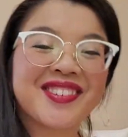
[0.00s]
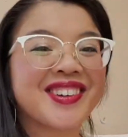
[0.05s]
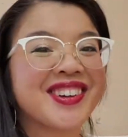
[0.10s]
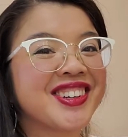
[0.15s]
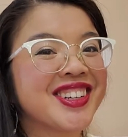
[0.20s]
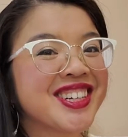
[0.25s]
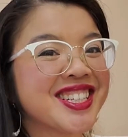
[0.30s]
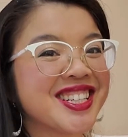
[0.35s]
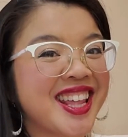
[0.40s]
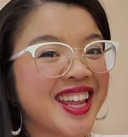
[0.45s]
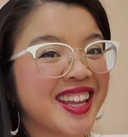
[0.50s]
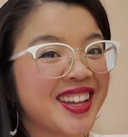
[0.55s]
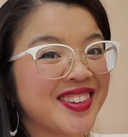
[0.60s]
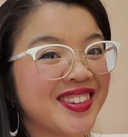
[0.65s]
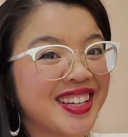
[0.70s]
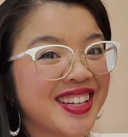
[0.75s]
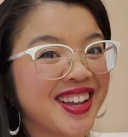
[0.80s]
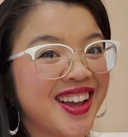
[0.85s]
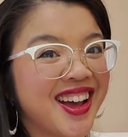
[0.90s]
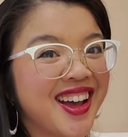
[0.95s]
And of course,
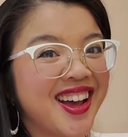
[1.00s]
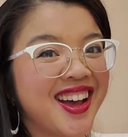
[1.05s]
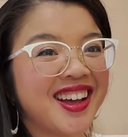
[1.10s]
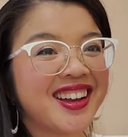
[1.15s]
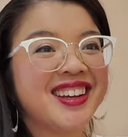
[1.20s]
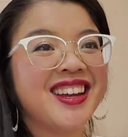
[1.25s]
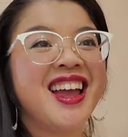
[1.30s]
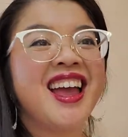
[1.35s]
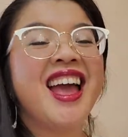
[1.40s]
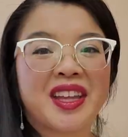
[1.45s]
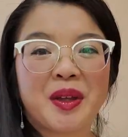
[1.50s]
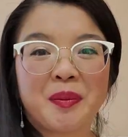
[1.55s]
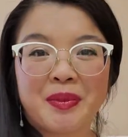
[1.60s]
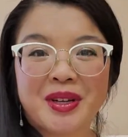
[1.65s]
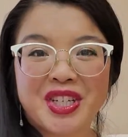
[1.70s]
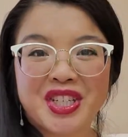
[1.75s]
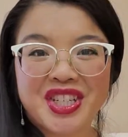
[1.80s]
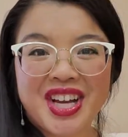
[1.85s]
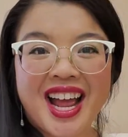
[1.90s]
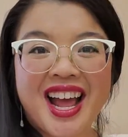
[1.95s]
thank you, Dion. Thank
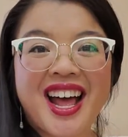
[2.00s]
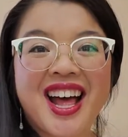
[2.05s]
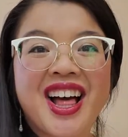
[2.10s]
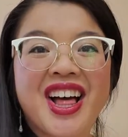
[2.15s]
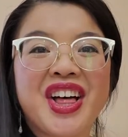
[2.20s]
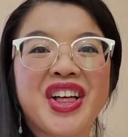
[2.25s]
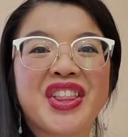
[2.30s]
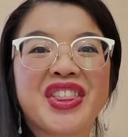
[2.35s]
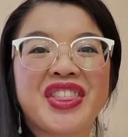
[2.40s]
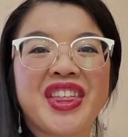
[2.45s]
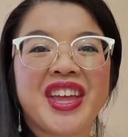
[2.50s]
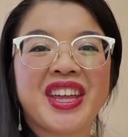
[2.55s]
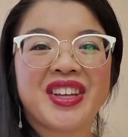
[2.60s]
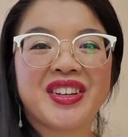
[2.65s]
you, Michelle.